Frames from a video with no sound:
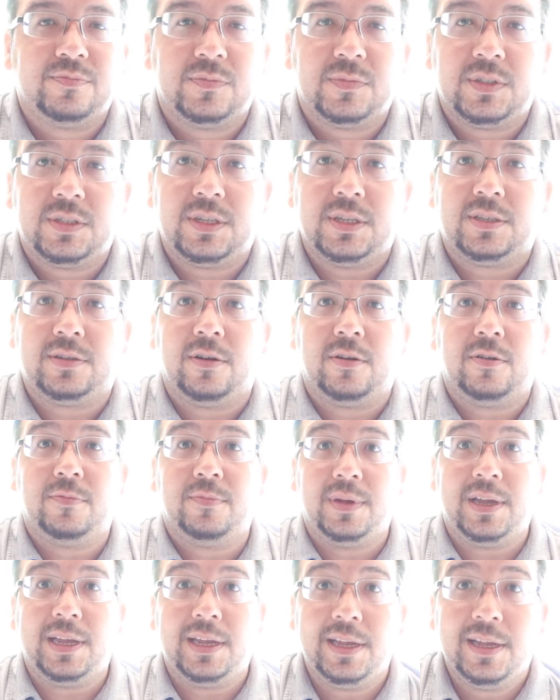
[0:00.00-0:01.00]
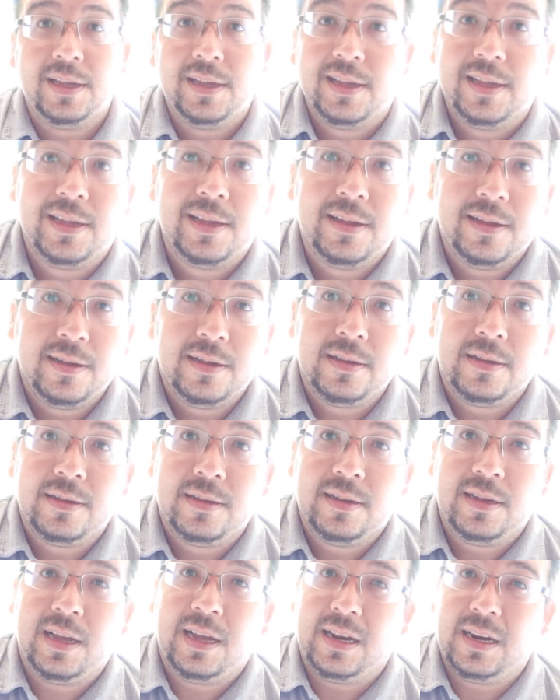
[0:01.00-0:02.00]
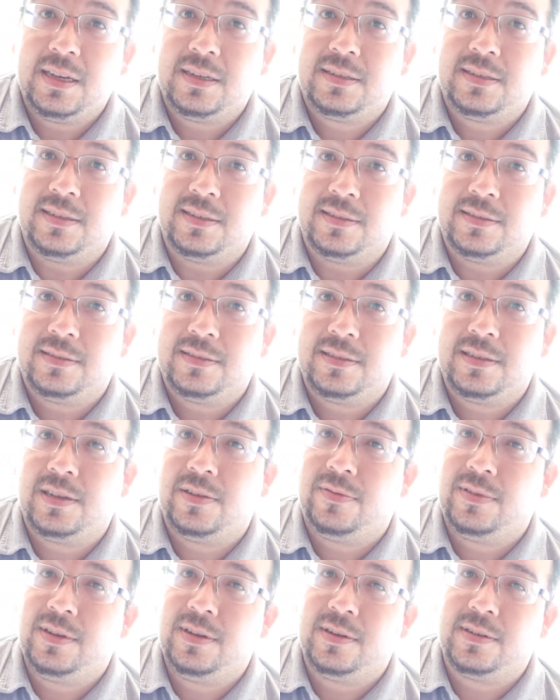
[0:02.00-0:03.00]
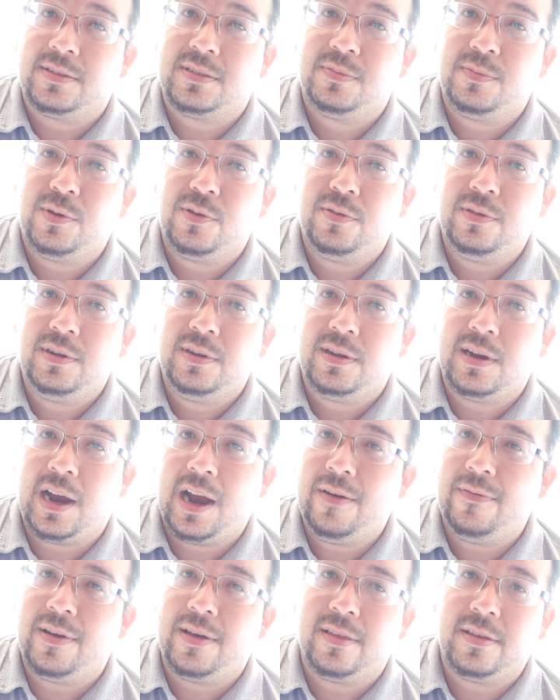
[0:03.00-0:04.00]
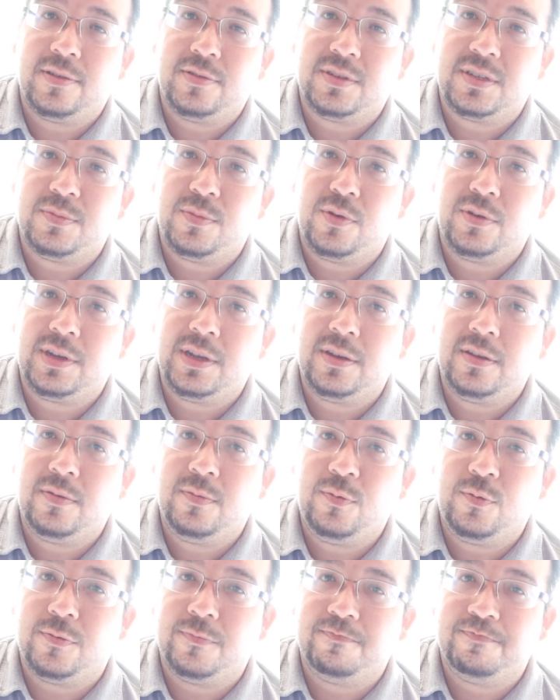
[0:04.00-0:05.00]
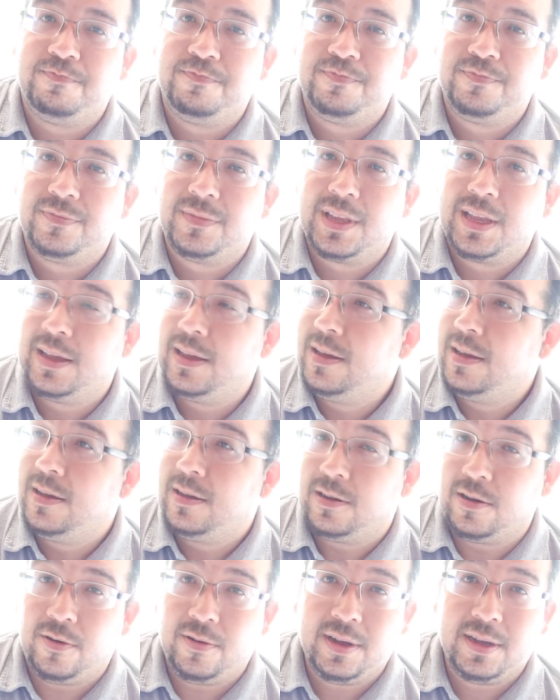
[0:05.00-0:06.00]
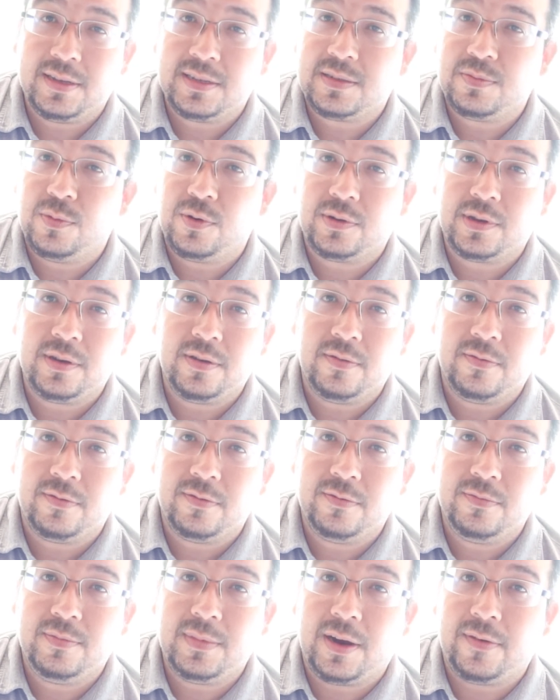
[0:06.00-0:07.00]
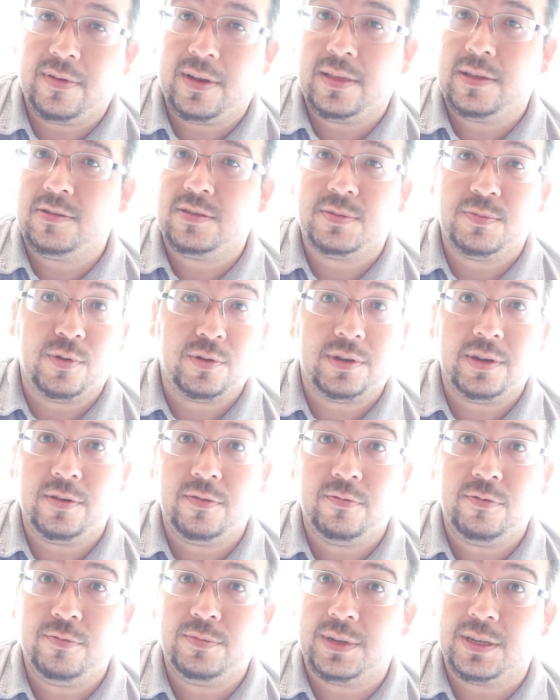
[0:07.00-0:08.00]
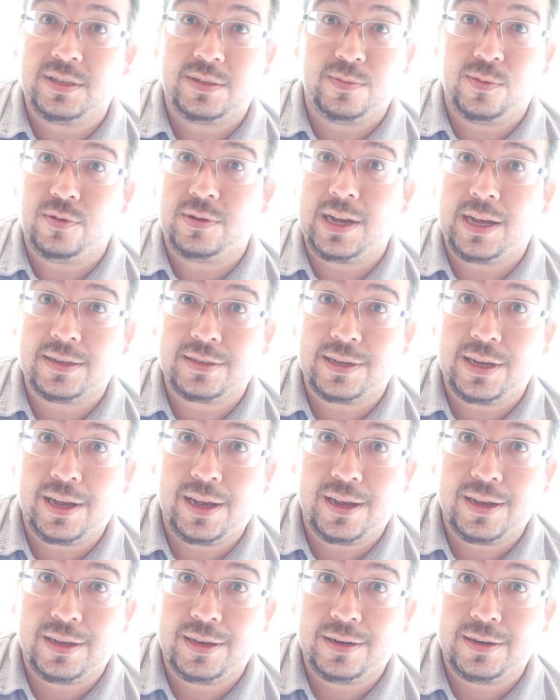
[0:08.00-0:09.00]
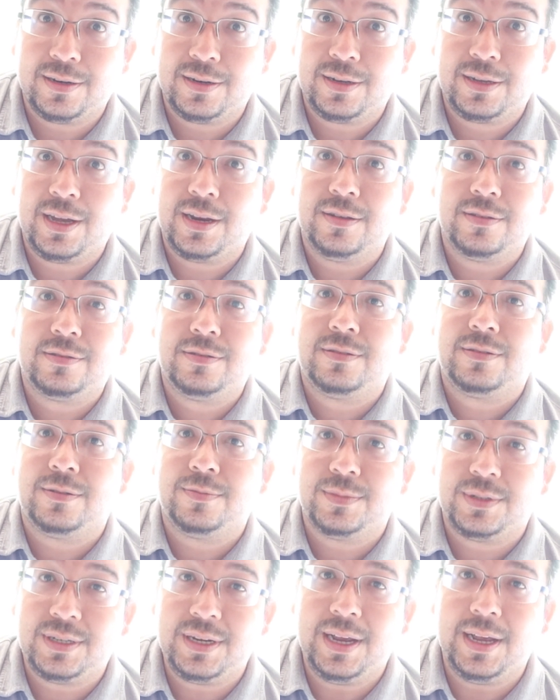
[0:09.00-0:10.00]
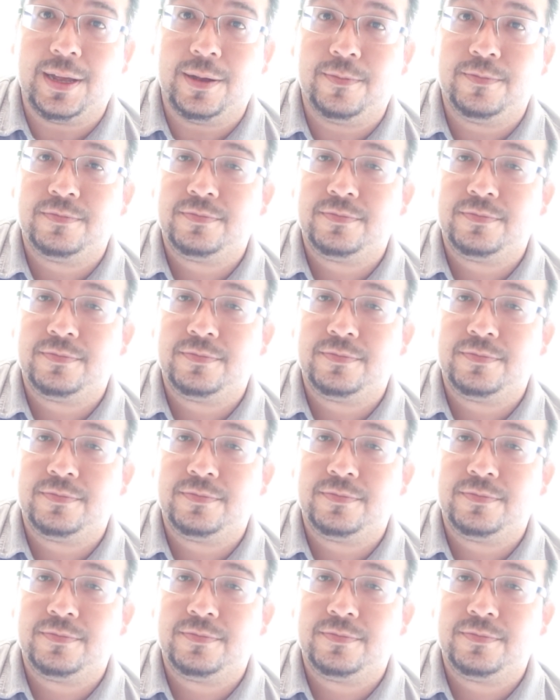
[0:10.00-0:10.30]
She told me, hey, listen, if you're gonna smoke, I'd rather you smoke in your room. Go ahead and smoke in your room. I'd rather you smoke in your room than smoke outside and get into some shit.